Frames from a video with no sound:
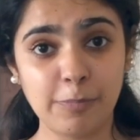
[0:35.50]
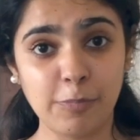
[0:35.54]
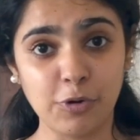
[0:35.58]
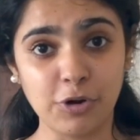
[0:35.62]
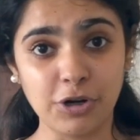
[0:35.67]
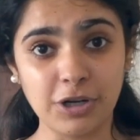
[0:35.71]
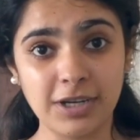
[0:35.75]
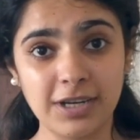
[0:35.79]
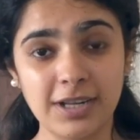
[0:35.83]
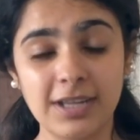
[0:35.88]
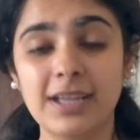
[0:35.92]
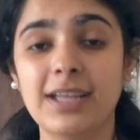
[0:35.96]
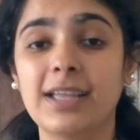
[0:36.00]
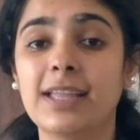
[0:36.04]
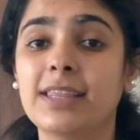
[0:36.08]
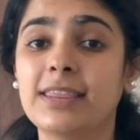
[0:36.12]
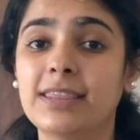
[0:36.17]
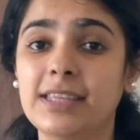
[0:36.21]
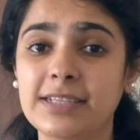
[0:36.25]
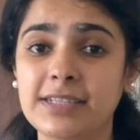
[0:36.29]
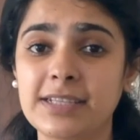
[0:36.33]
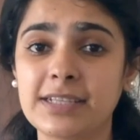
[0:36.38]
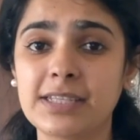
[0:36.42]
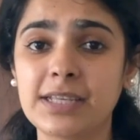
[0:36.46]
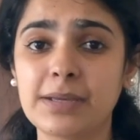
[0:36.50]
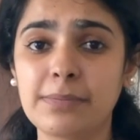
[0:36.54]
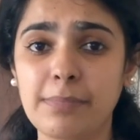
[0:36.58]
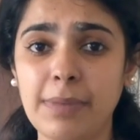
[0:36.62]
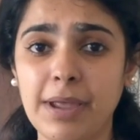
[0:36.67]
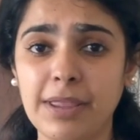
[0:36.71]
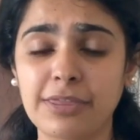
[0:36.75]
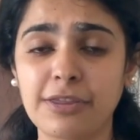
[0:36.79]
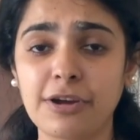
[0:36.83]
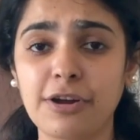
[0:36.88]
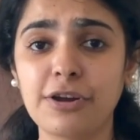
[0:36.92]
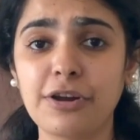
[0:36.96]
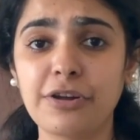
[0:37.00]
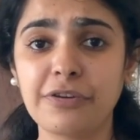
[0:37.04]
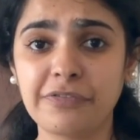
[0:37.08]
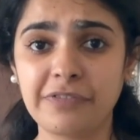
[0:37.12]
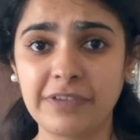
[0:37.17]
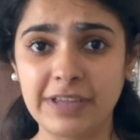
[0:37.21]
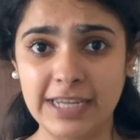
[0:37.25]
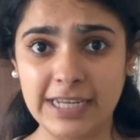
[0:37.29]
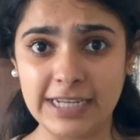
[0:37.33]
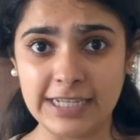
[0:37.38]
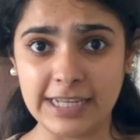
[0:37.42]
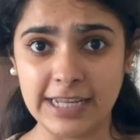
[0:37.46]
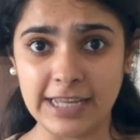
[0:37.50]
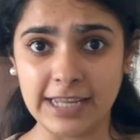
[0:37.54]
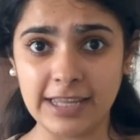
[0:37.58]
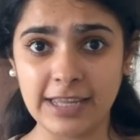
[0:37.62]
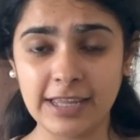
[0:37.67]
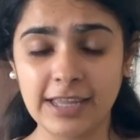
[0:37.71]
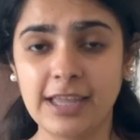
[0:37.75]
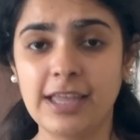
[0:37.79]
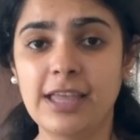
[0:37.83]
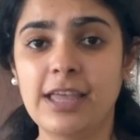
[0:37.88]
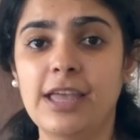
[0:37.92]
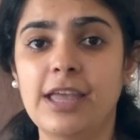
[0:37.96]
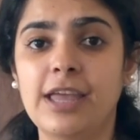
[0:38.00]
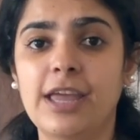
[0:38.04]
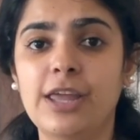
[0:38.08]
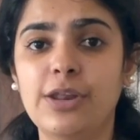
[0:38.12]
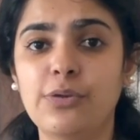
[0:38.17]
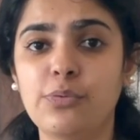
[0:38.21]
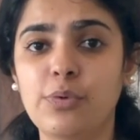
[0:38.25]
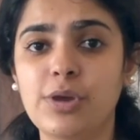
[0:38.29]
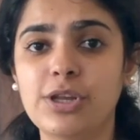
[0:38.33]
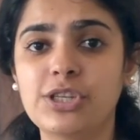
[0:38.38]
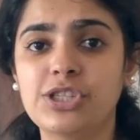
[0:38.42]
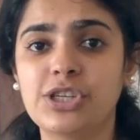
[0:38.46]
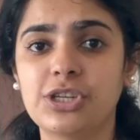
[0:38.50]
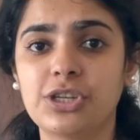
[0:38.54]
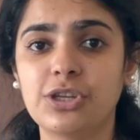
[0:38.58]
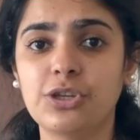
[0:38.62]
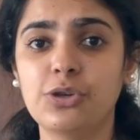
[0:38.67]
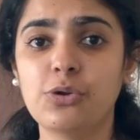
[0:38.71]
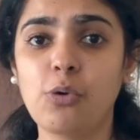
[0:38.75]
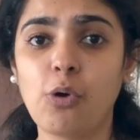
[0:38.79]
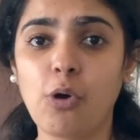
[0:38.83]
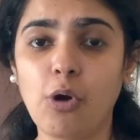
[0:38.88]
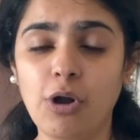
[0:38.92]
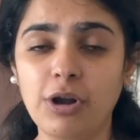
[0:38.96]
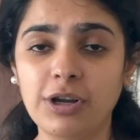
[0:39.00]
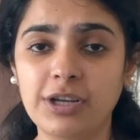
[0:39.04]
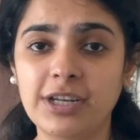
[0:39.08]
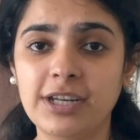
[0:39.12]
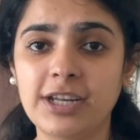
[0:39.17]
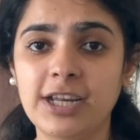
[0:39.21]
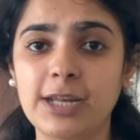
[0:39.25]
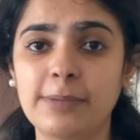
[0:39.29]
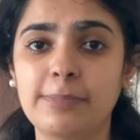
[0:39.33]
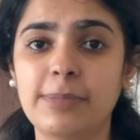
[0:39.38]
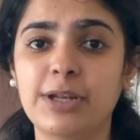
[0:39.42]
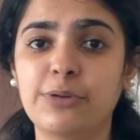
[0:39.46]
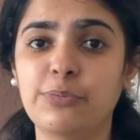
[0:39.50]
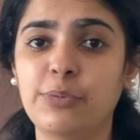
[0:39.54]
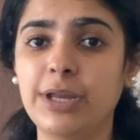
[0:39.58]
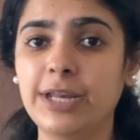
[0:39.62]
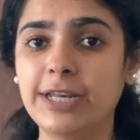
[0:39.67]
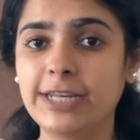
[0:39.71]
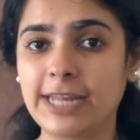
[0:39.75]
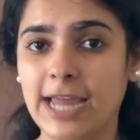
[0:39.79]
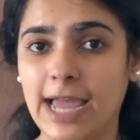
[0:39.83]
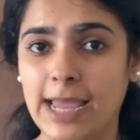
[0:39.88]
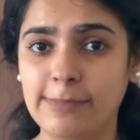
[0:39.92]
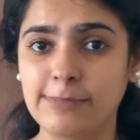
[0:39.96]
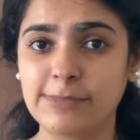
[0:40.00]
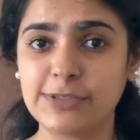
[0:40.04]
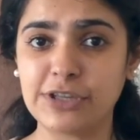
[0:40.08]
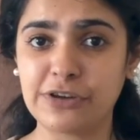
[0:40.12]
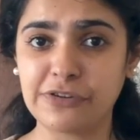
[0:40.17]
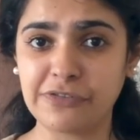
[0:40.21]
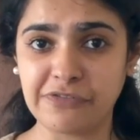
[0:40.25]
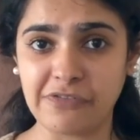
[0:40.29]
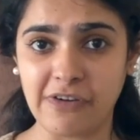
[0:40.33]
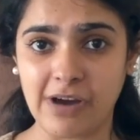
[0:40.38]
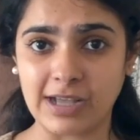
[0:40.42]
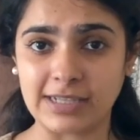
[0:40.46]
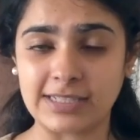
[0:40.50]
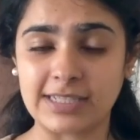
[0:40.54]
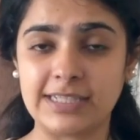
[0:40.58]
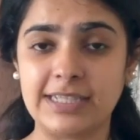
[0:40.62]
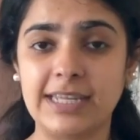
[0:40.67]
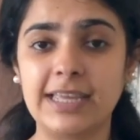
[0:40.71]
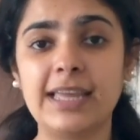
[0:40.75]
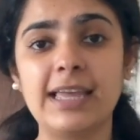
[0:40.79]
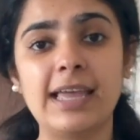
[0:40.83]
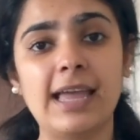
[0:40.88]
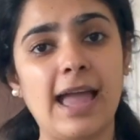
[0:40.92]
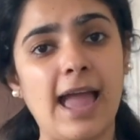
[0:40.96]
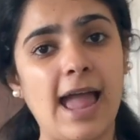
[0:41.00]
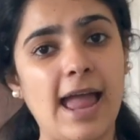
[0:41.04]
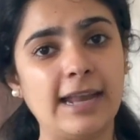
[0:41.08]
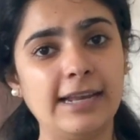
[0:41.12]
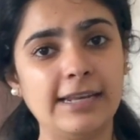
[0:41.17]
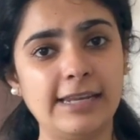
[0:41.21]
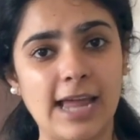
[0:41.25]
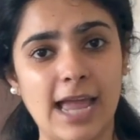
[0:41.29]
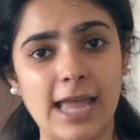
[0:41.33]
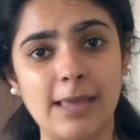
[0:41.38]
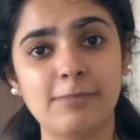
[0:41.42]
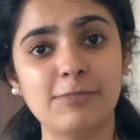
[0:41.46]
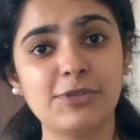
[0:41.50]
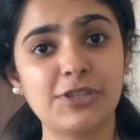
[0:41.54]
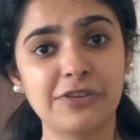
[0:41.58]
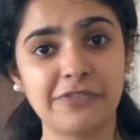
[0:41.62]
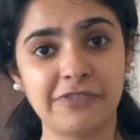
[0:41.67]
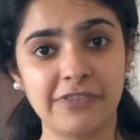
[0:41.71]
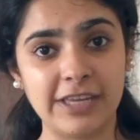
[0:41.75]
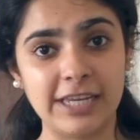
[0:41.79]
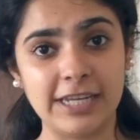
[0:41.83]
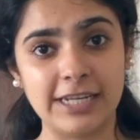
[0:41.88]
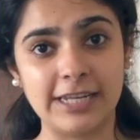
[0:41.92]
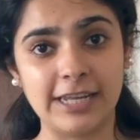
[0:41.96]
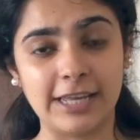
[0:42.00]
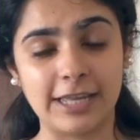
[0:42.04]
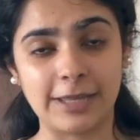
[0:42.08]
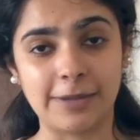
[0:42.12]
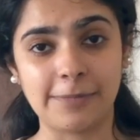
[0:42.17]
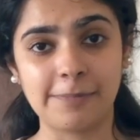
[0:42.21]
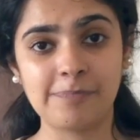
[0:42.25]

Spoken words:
put, this is a method of eating in which you alternate between times of fasting and times of eating.